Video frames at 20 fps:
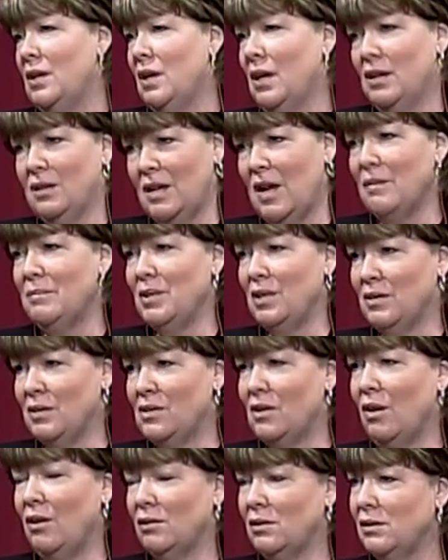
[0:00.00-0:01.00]
and not be
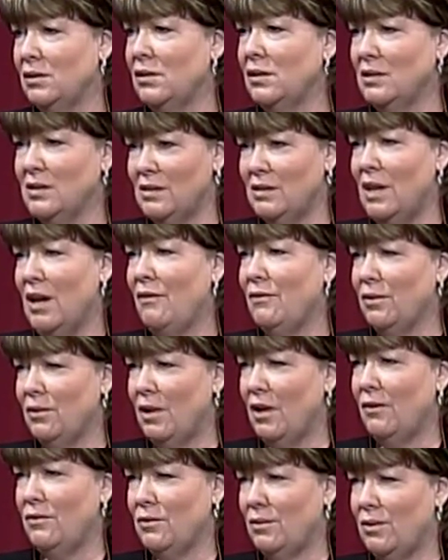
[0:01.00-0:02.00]
assaulted. It's never,
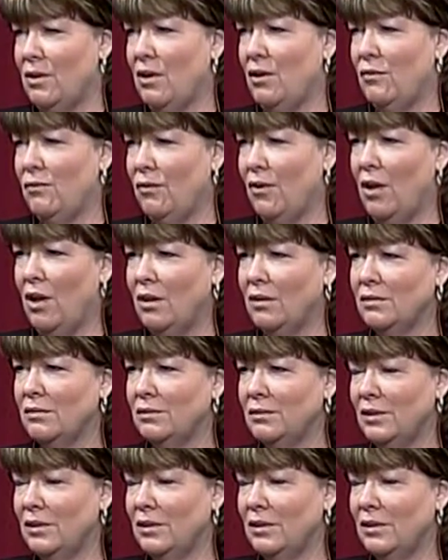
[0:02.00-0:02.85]
ever their fault.